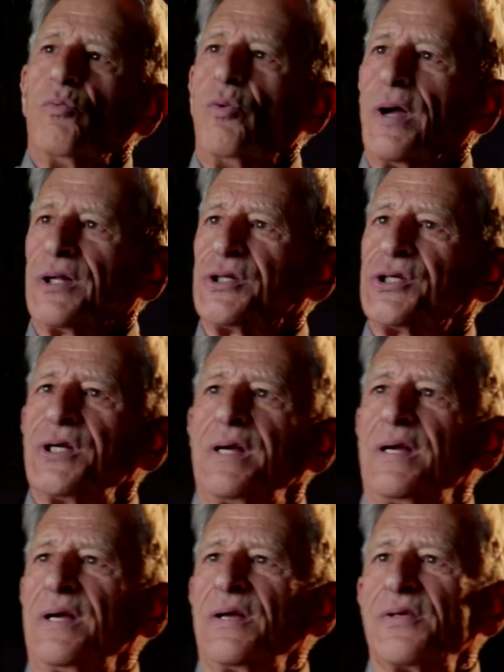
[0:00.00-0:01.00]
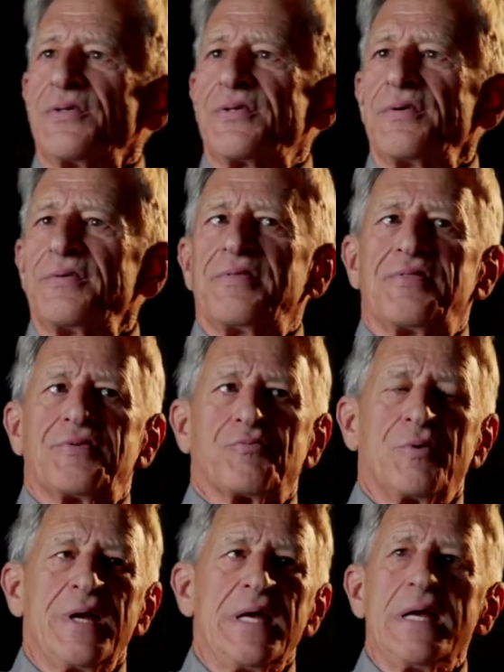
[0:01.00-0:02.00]
which is
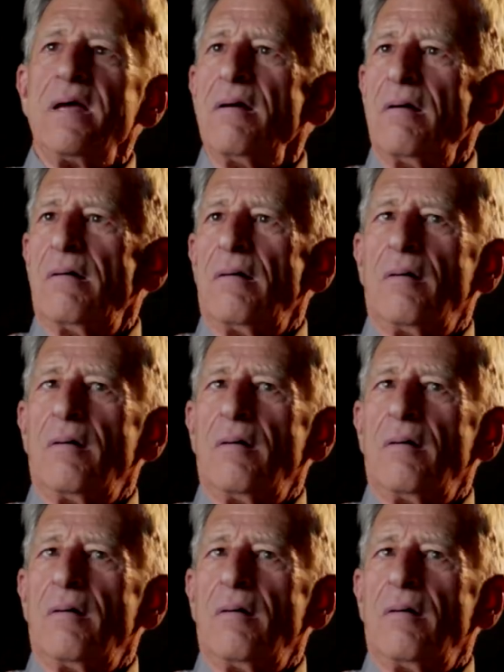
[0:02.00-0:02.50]
3